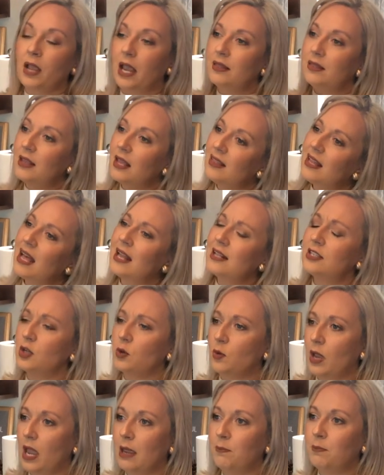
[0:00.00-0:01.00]
and then that's
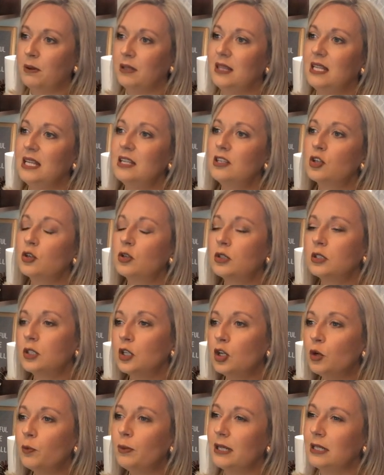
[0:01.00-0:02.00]
okay. But these are a
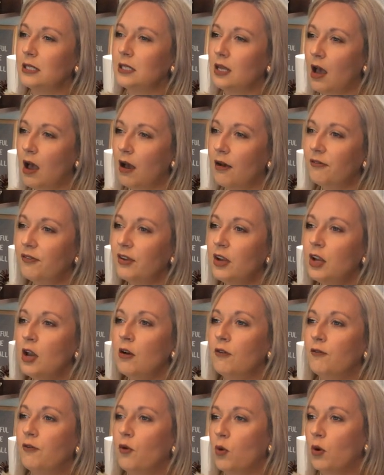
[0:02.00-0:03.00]
little bit tough
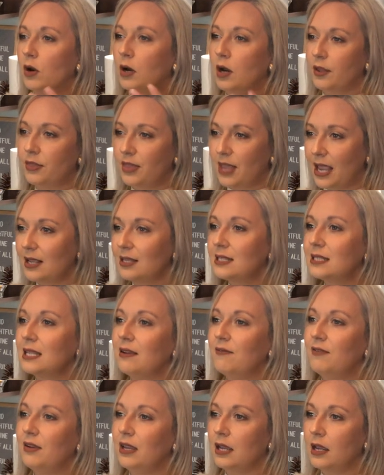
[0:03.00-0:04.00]
for a
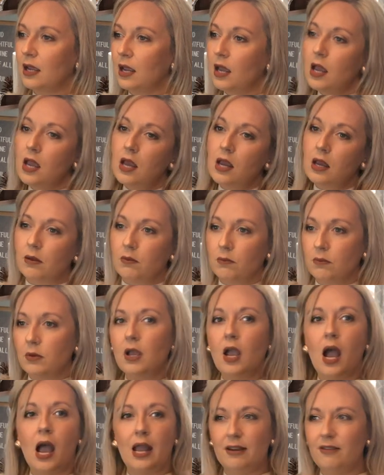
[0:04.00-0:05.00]
Thanksgiving
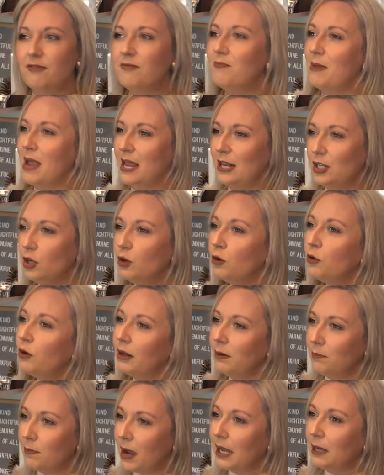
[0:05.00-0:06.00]
kind of menu
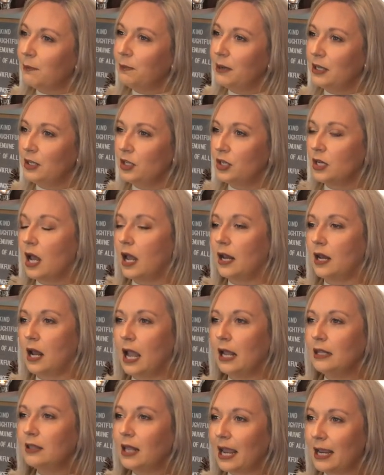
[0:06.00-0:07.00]
in my opinion and
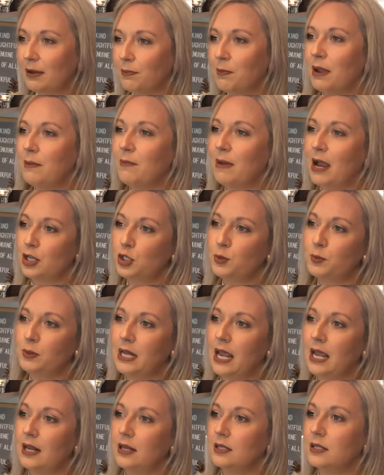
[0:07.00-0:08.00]
I like my mashed
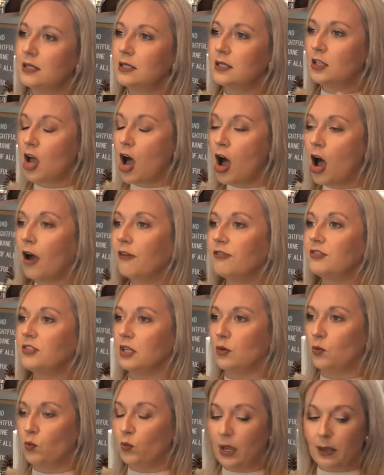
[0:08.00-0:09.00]
potatoes soft
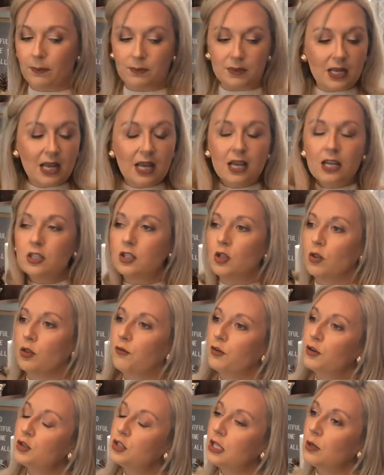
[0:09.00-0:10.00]
and whipped. So the
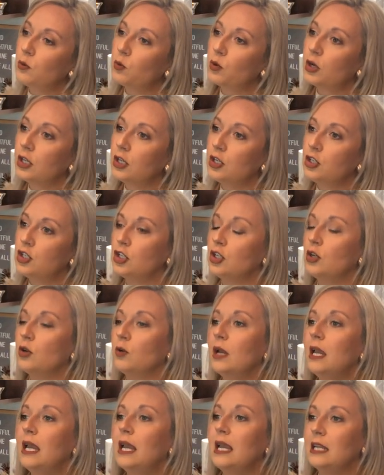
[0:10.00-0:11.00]
first thing we're gonna
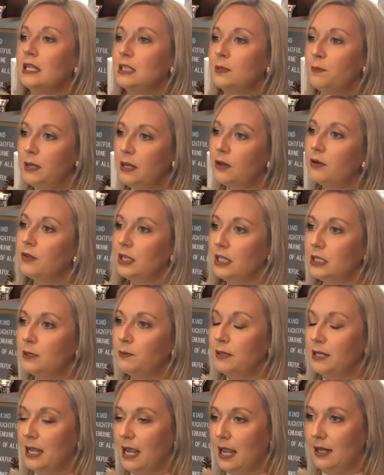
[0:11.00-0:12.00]
do is peel these
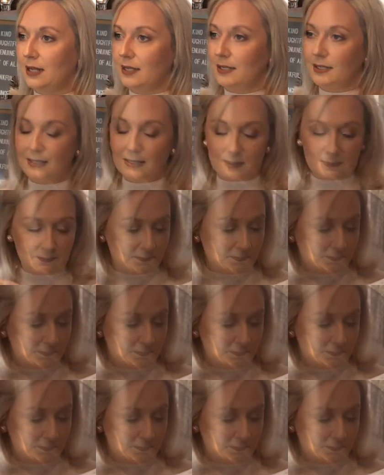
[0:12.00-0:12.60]
potatoes.